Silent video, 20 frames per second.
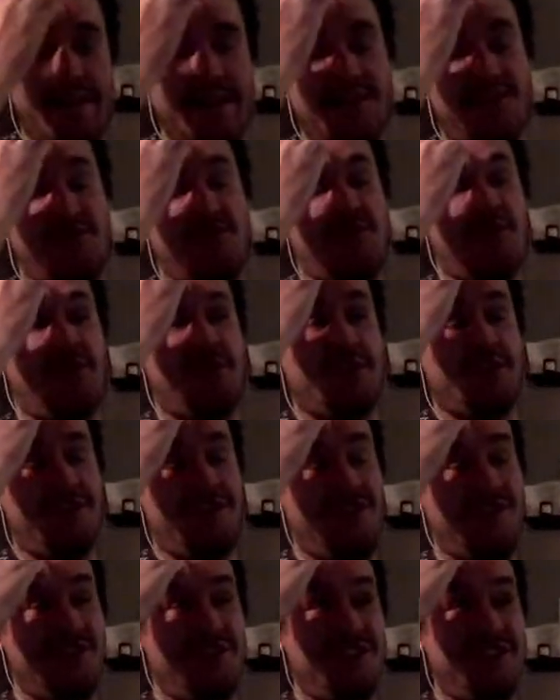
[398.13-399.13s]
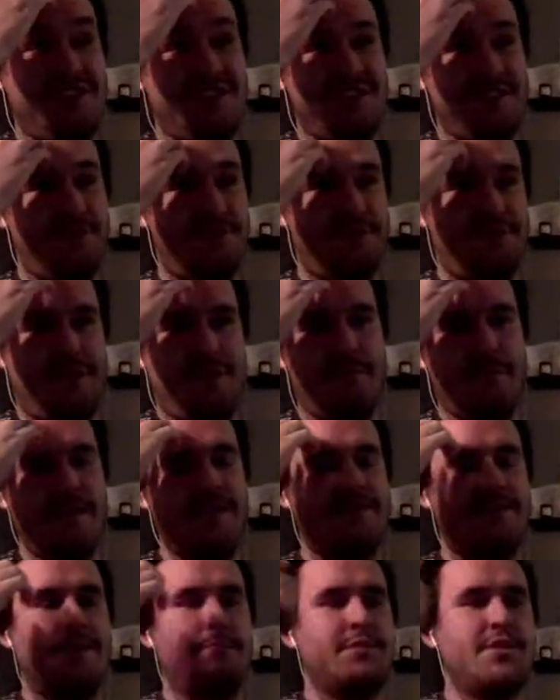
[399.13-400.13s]
certain decisions, if they
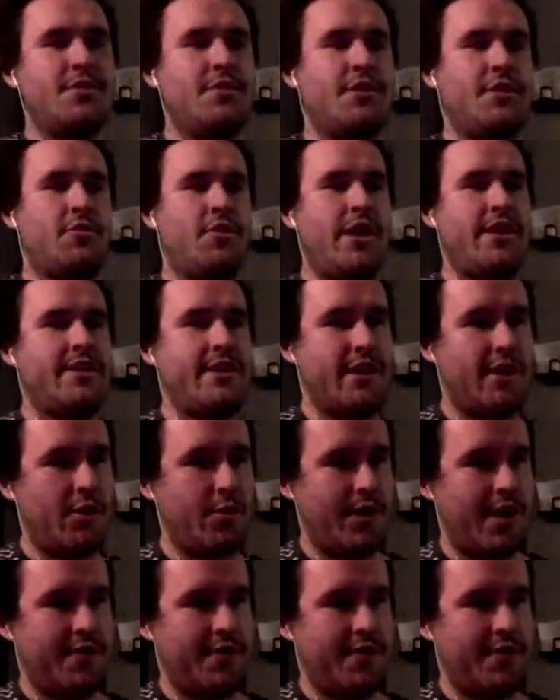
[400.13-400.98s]
meet some certain criteria,